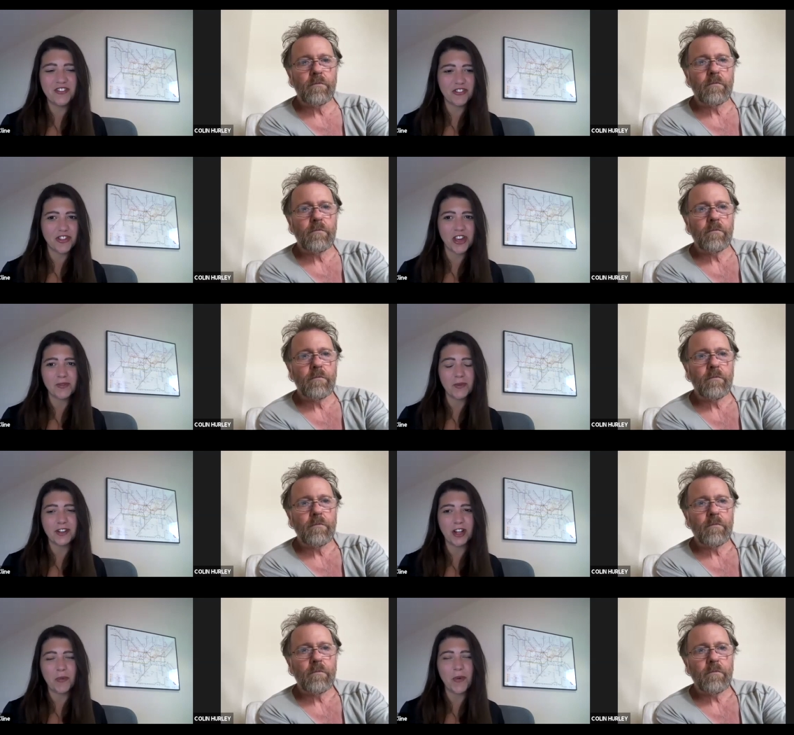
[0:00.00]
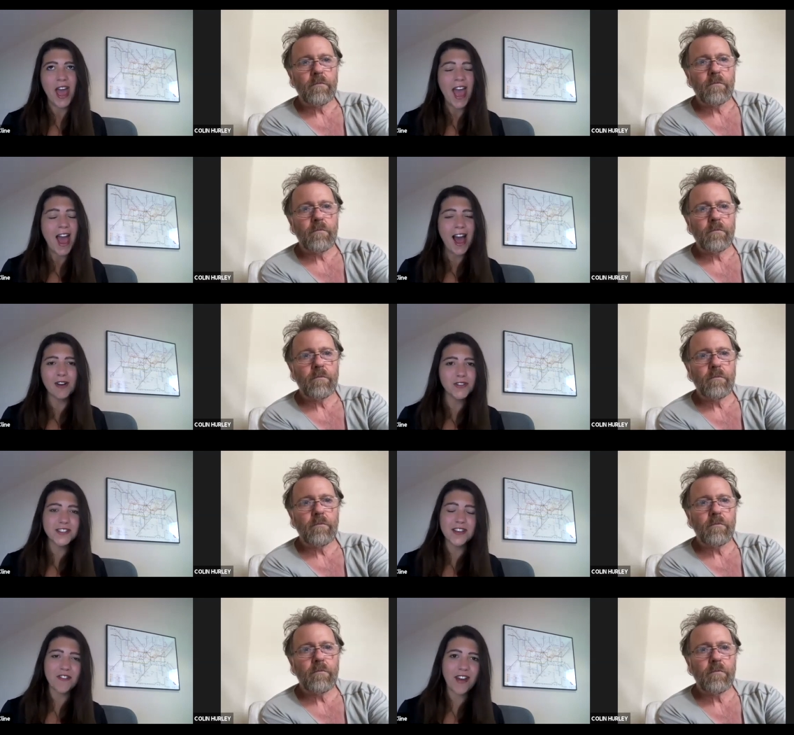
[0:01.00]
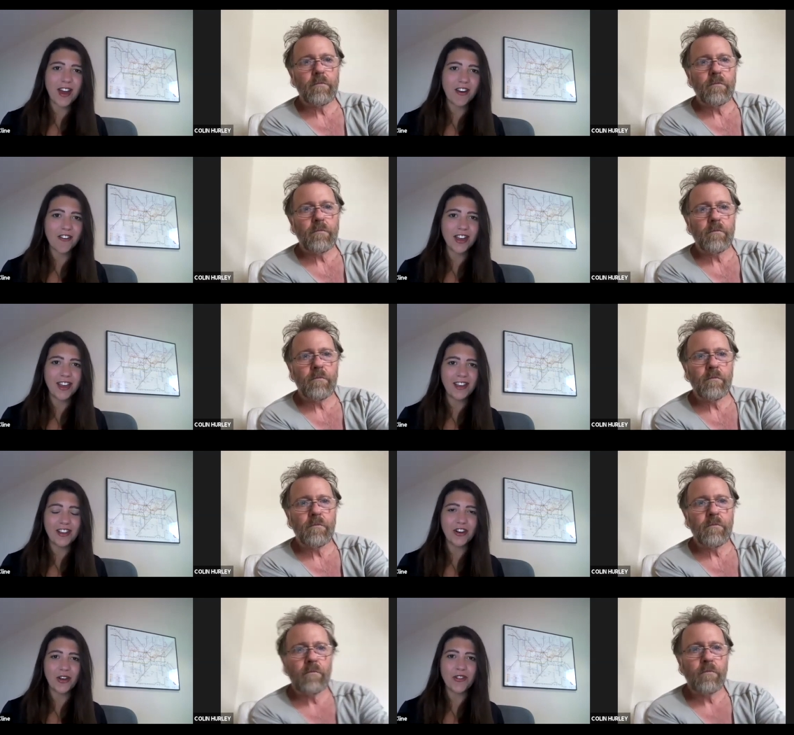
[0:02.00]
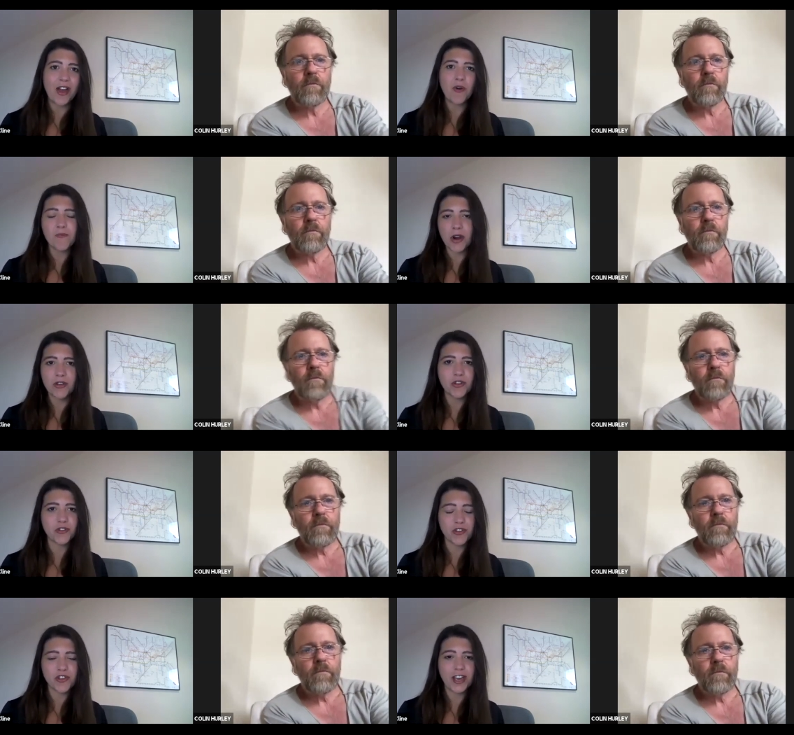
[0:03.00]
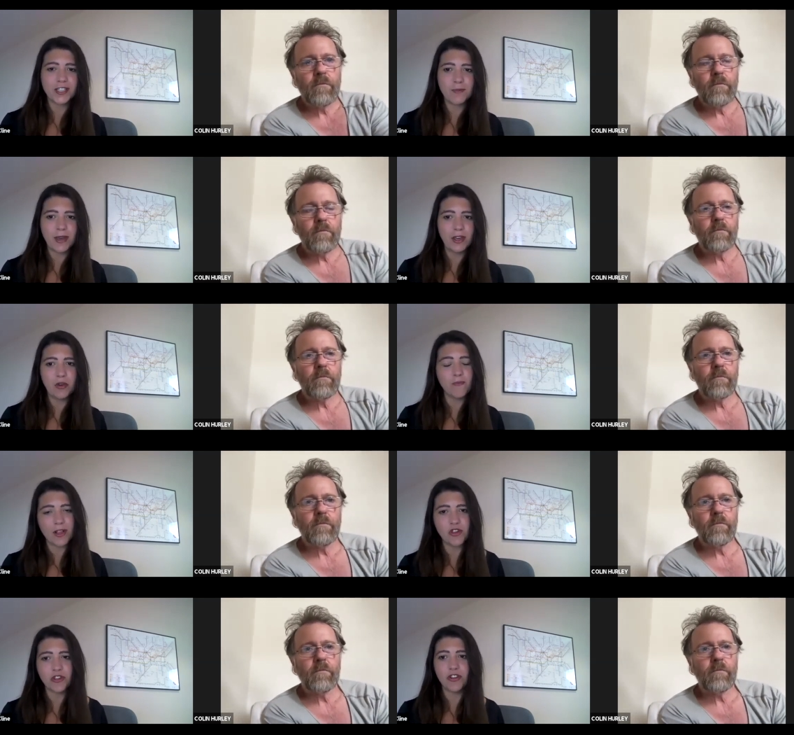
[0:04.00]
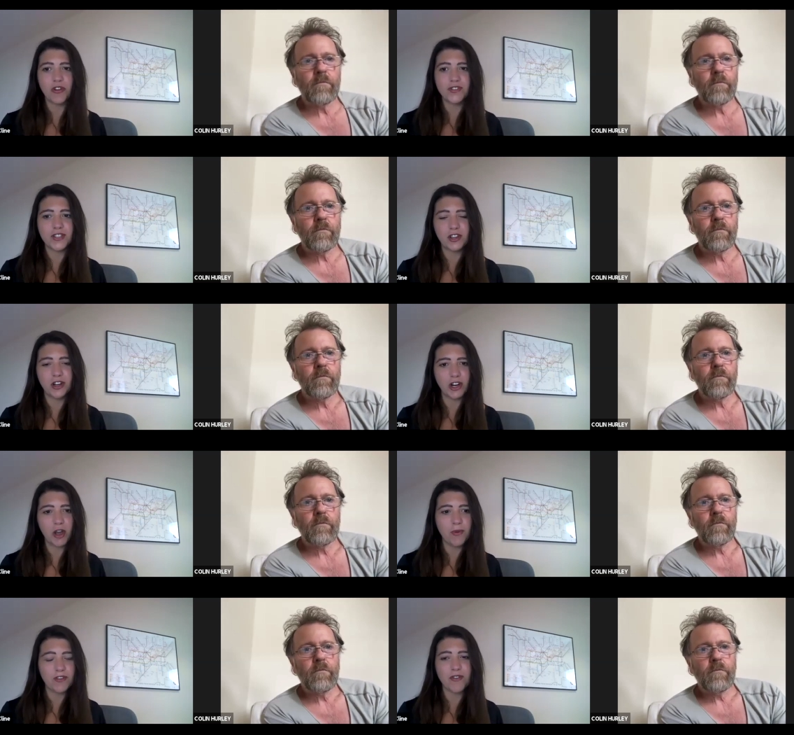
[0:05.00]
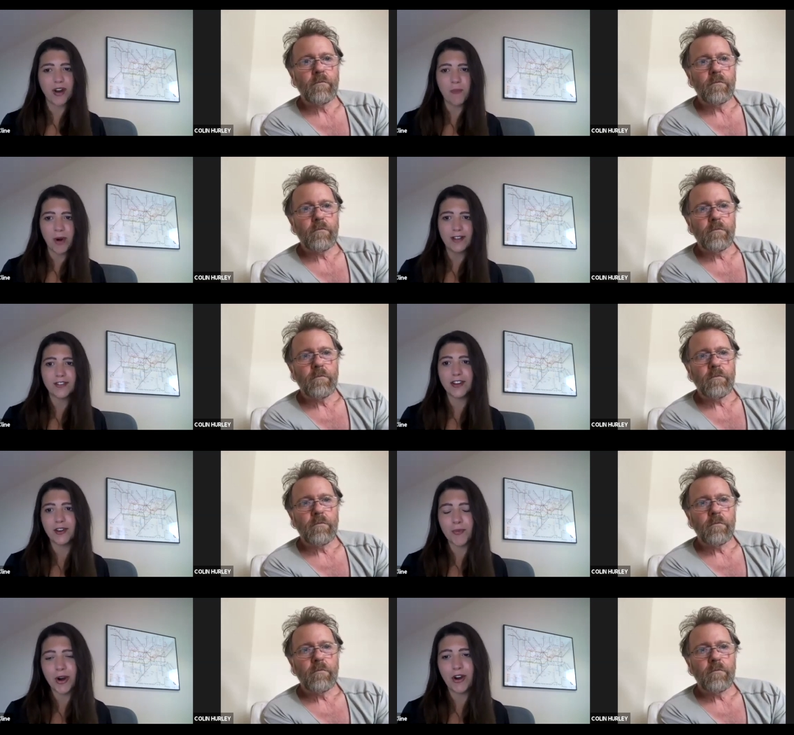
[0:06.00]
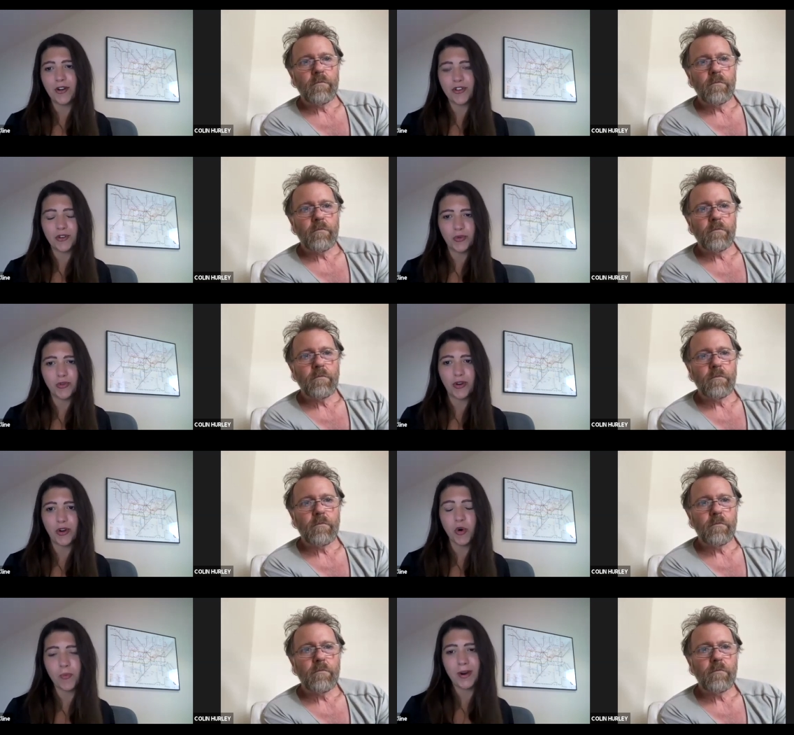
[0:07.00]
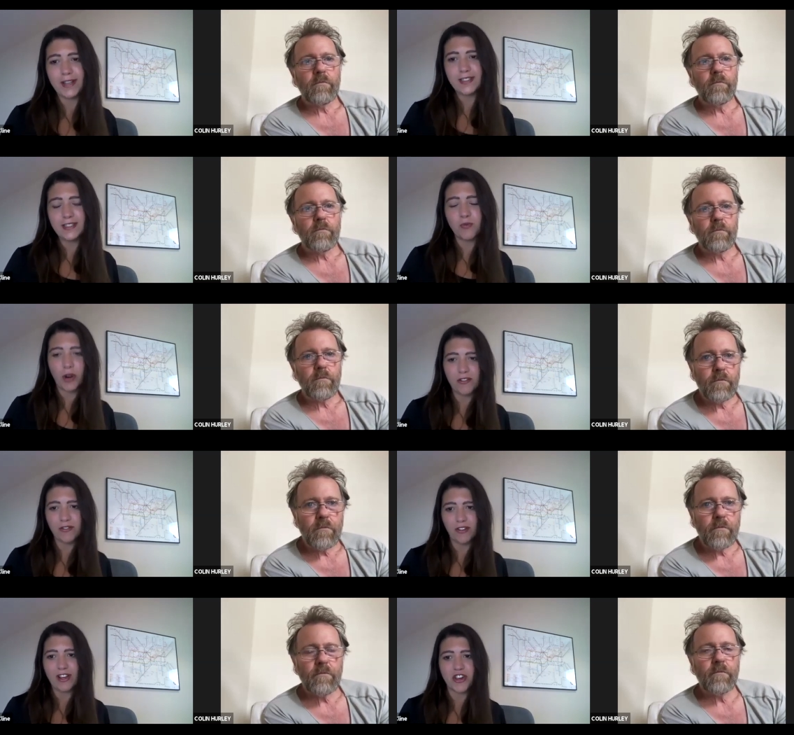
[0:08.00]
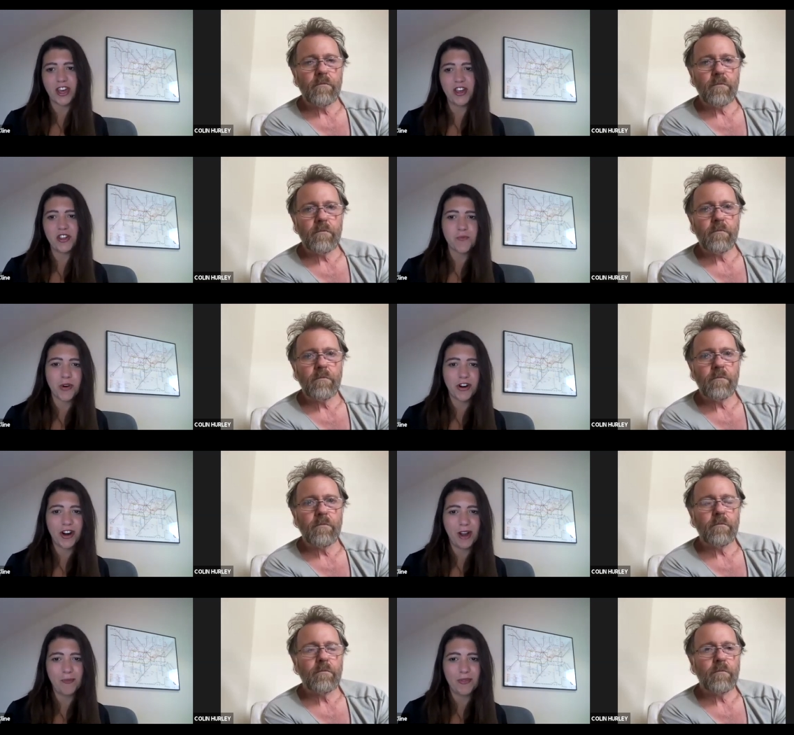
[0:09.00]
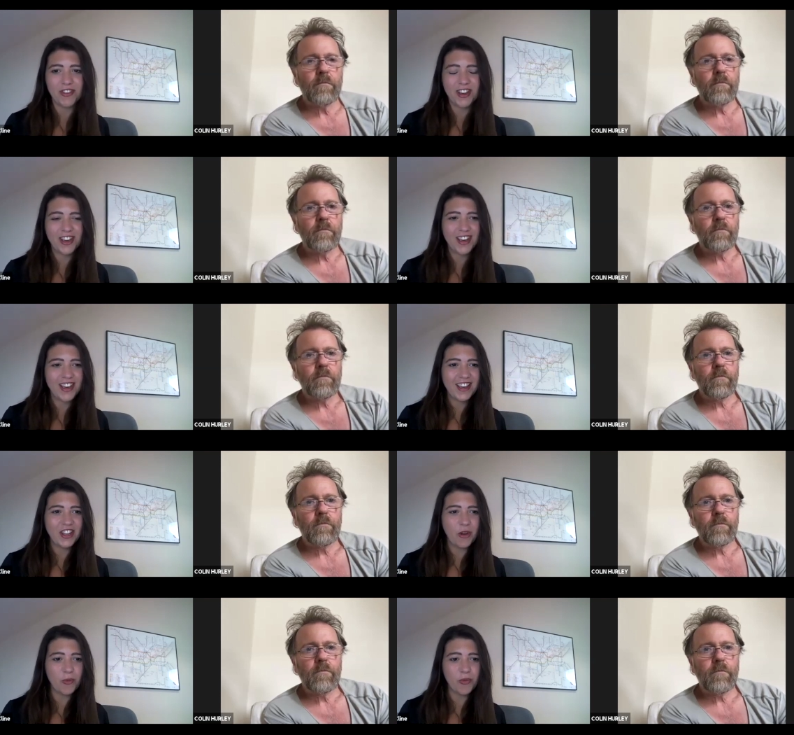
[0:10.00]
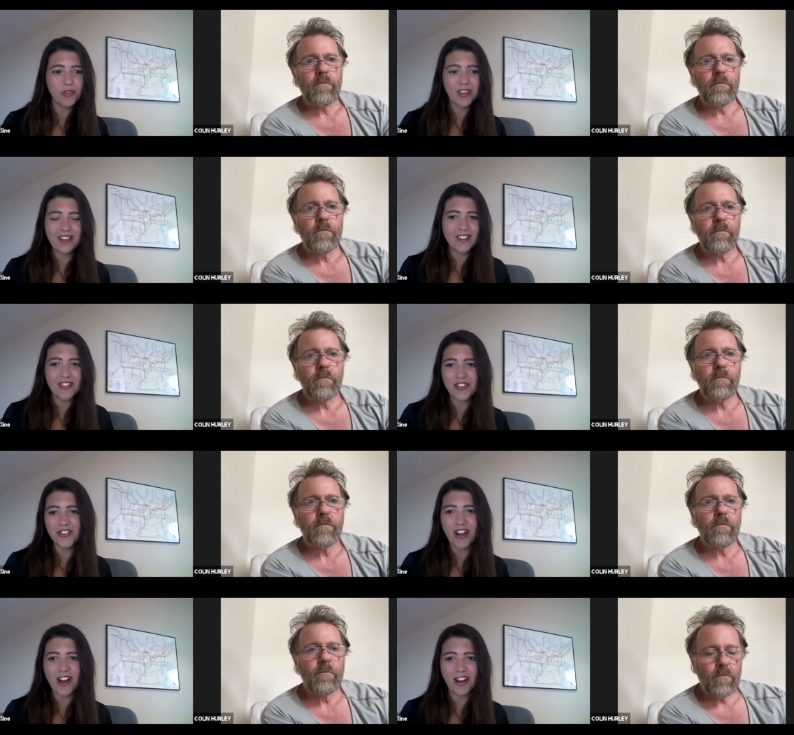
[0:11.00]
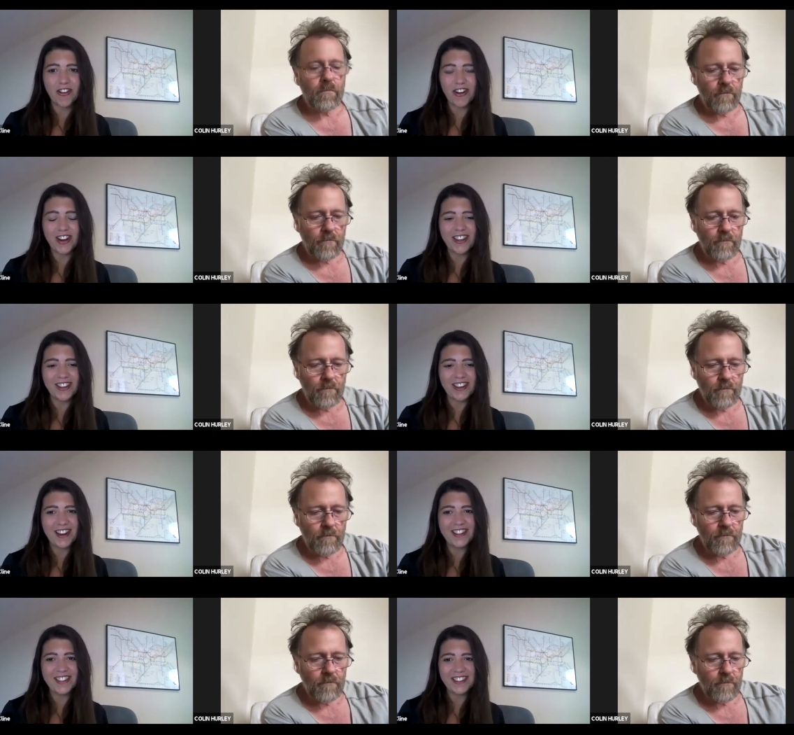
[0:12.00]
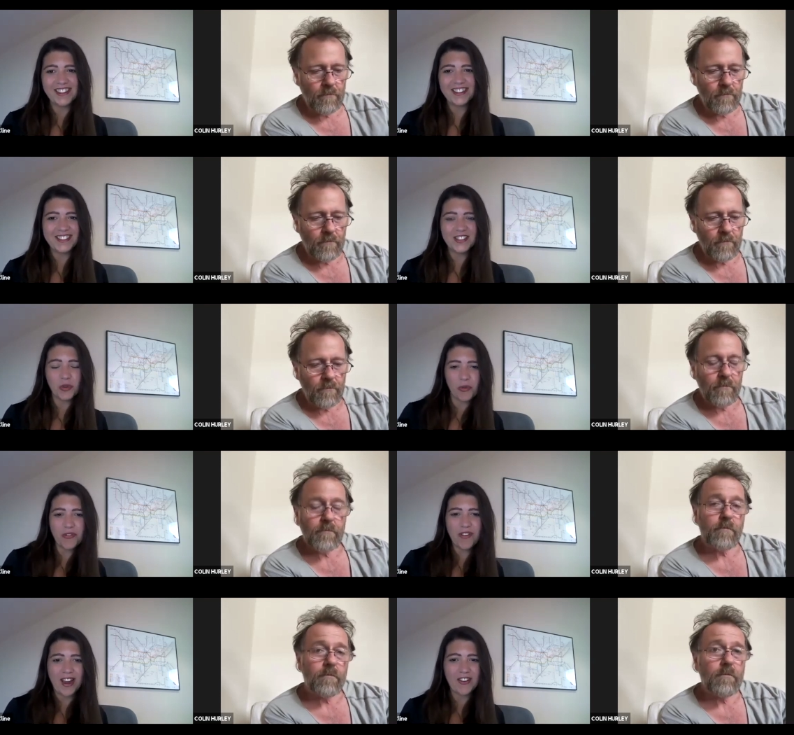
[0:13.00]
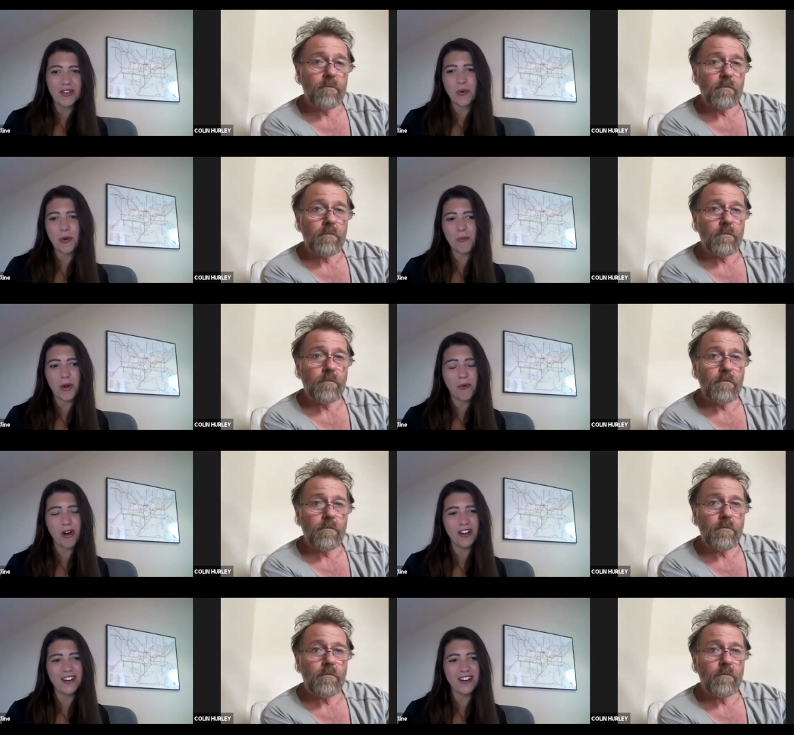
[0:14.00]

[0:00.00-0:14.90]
Speaker 1: and the shakespeare's globe how does it vary you know their approaches to shakespeare you mentioned that obviously the globe has a very practical approach and also incorporates these wonderful education programs you know is there a style or any anything that sort of varies one by one